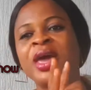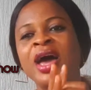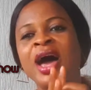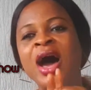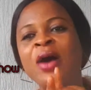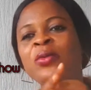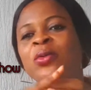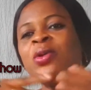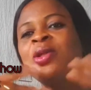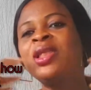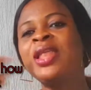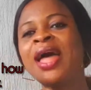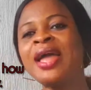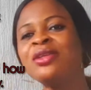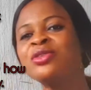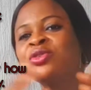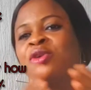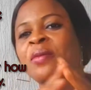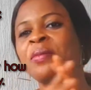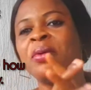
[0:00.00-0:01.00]
I would like
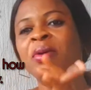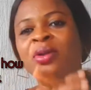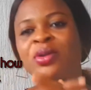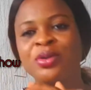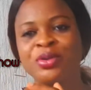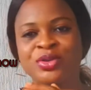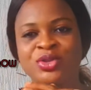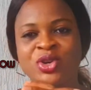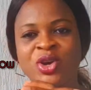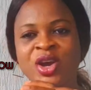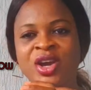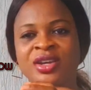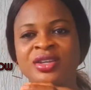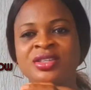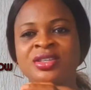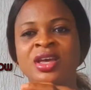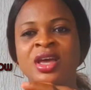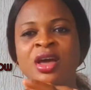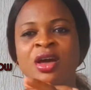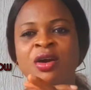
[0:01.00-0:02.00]
to
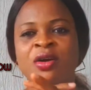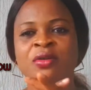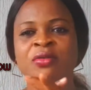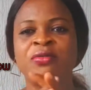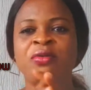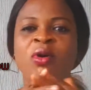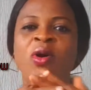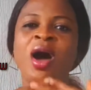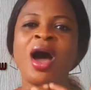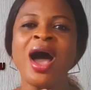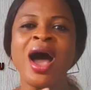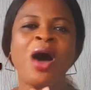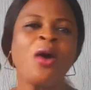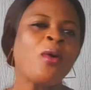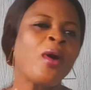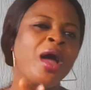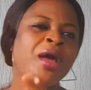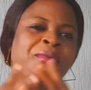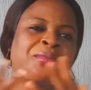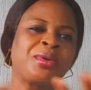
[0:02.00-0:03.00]
apologize for how
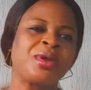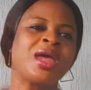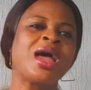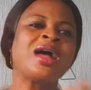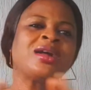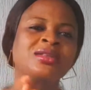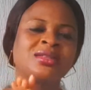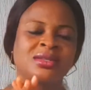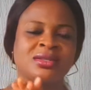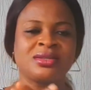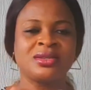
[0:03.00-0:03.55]
I reacted